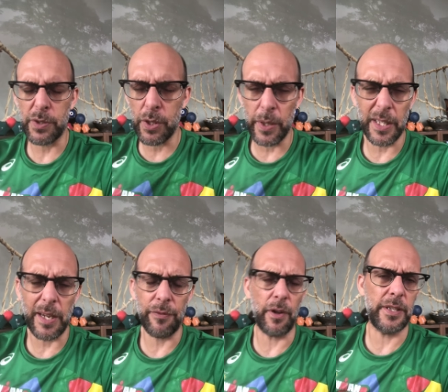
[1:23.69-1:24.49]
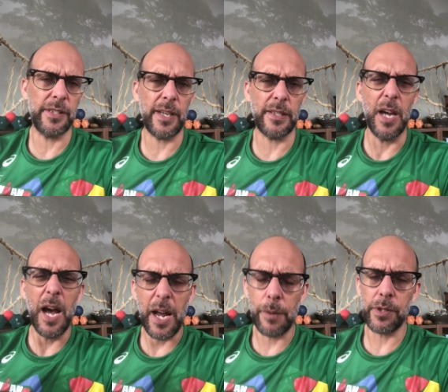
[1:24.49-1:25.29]
were suing her left right and centre
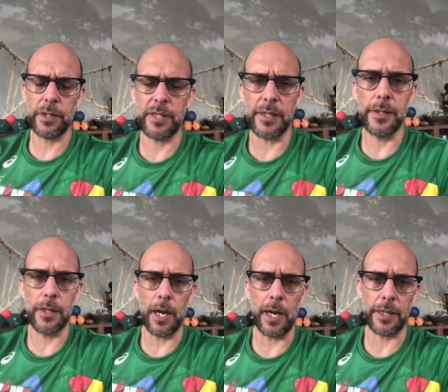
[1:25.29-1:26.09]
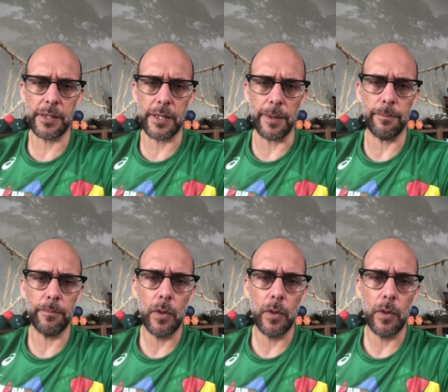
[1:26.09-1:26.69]
it was a disaster